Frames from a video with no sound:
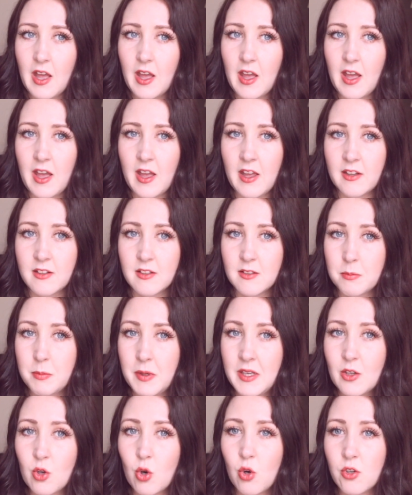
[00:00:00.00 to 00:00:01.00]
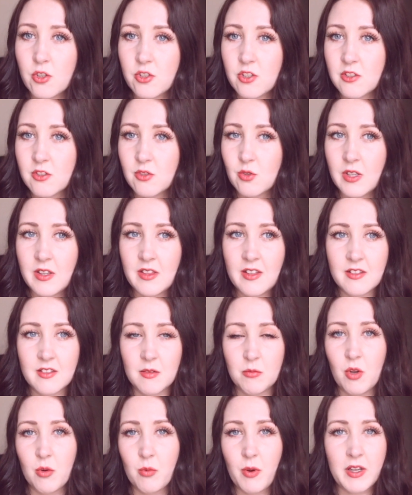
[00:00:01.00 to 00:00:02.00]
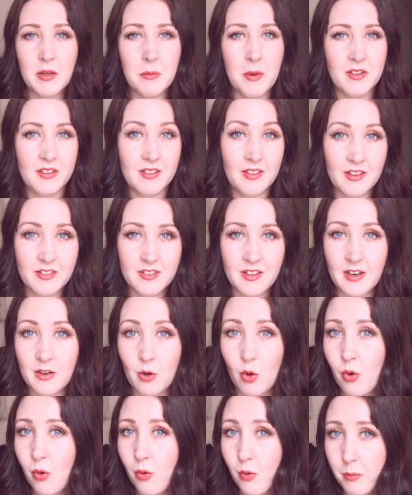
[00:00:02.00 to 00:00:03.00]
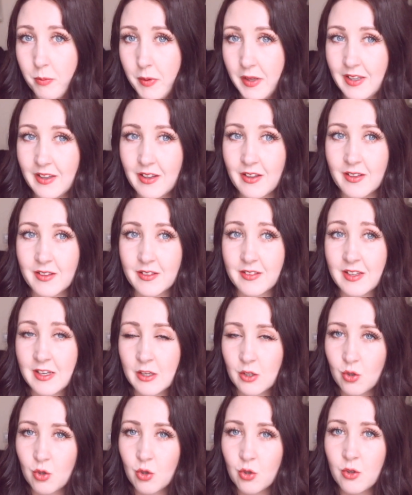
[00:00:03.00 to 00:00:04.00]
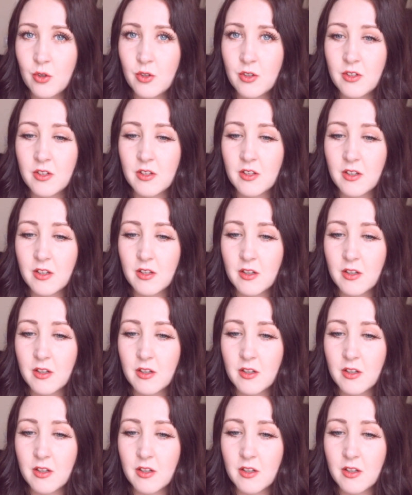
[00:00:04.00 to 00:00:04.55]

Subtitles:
And be cautious doing this. I'm not recommending this at all because it could